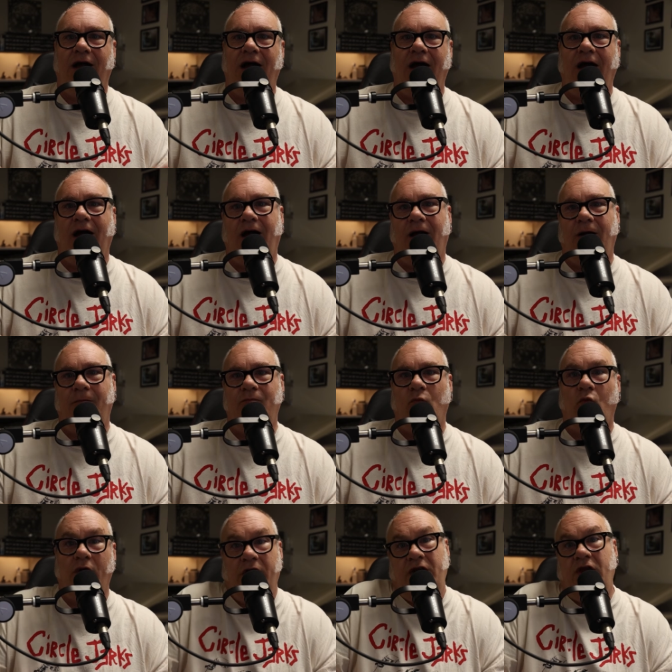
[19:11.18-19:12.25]
um,
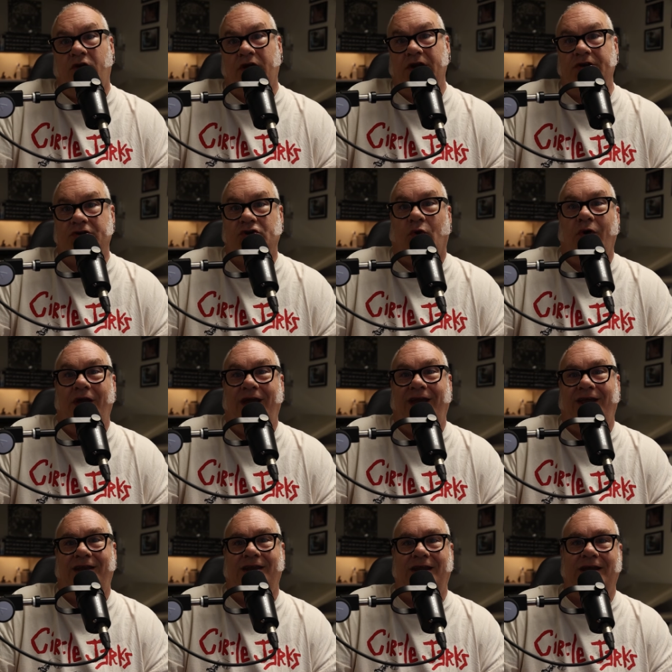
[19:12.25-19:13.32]
where you can enjoy it